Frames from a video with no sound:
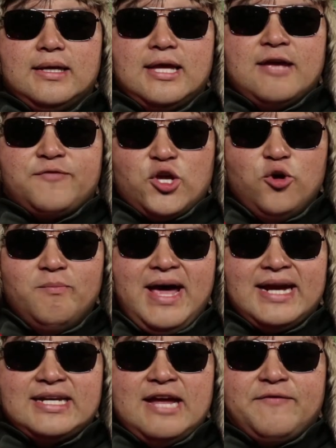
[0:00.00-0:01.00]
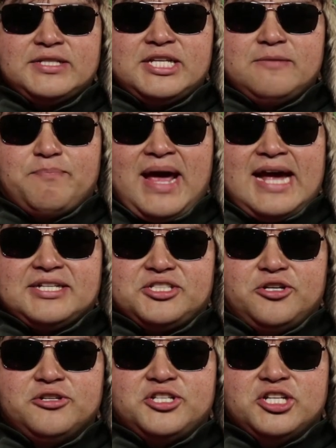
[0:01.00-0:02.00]
If you magnificent
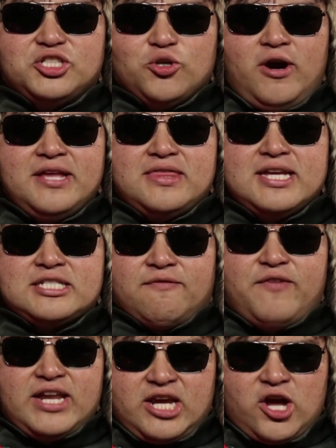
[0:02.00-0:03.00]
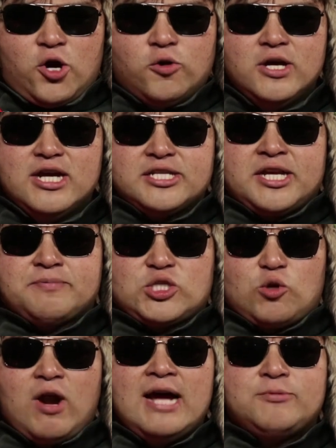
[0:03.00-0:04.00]
bastards enjoyed this video,
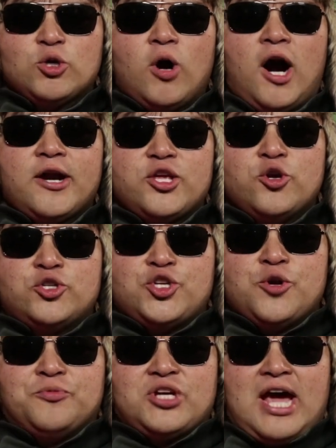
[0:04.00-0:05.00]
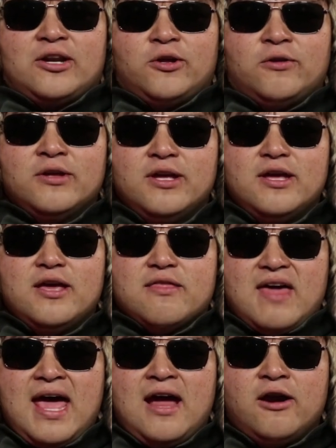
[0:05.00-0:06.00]
subscribe to our YouTube channel.
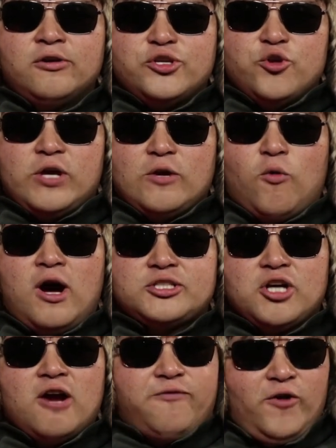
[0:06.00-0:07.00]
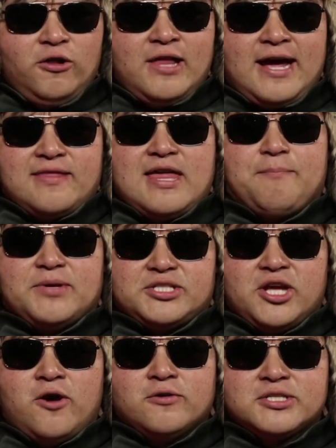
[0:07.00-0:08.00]
There, you can watch our full length
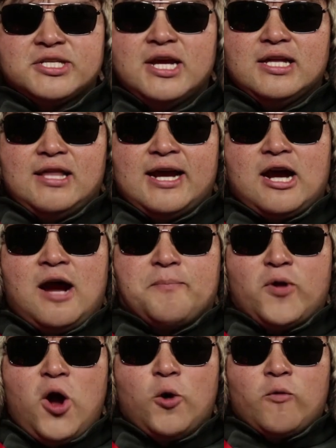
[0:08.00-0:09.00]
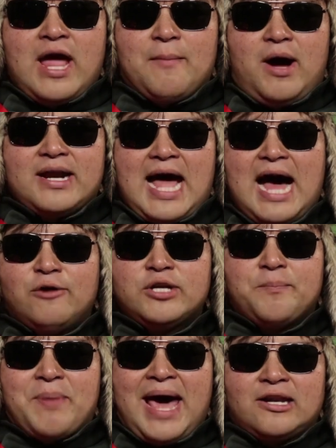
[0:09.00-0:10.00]
episodes, like our program on how
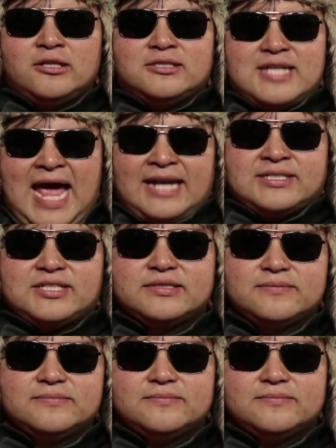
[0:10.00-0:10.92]
to battle debt.